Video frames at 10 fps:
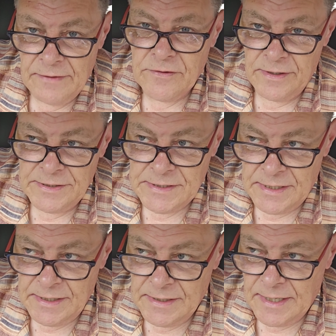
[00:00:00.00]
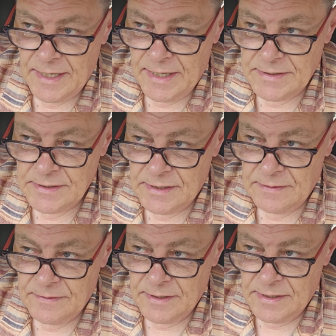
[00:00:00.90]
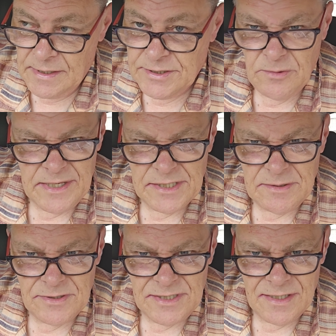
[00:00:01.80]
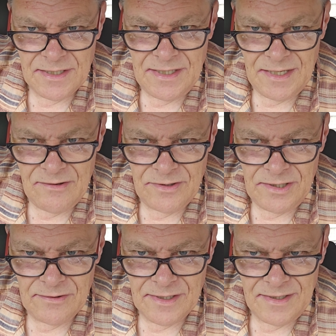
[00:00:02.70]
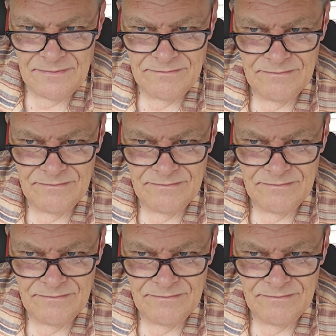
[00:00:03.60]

Have a great day, and let's hope we get some sun here in the UK.